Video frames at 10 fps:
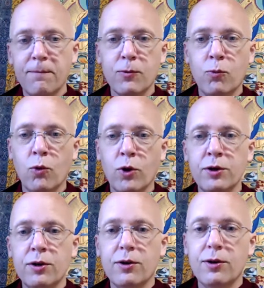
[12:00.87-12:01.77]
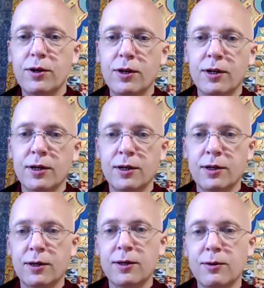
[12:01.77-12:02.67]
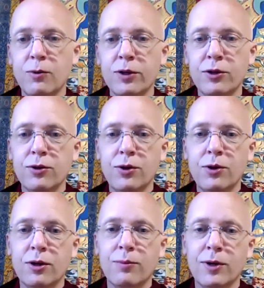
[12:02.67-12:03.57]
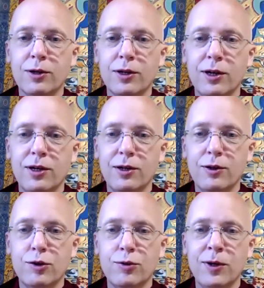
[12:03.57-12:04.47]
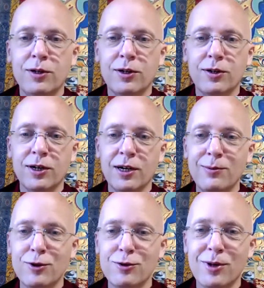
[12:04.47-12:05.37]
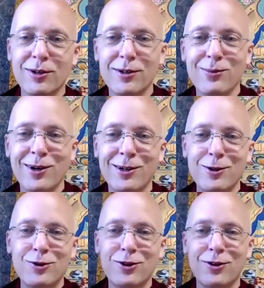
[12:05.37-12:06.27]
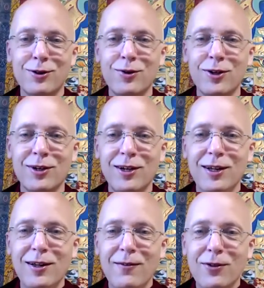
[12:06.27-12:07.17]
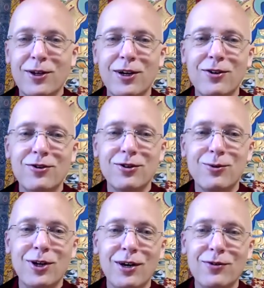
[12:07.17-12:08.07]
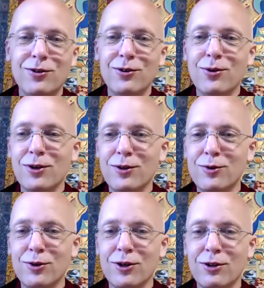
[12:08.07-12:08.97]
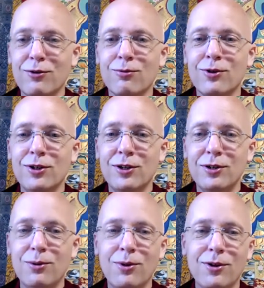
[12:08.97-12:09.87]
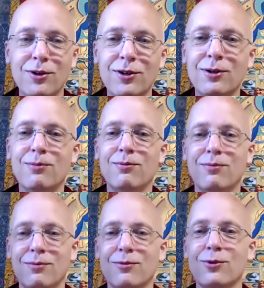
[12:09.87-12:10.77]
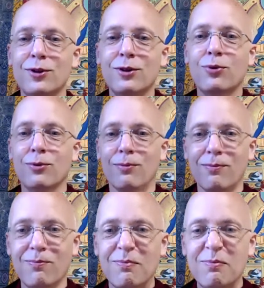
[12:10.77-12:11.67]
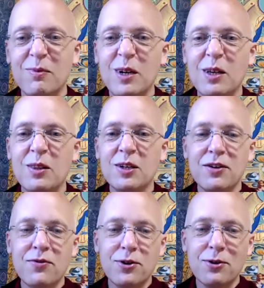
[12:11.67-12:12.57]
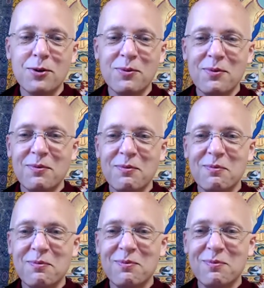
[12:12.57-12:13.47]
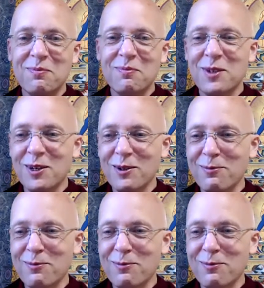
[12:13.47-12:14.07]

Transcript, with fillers: one uh, one good thing about spending time as a monk in a monastery is that occasionally we have to do things like read the read the boom and they give you you know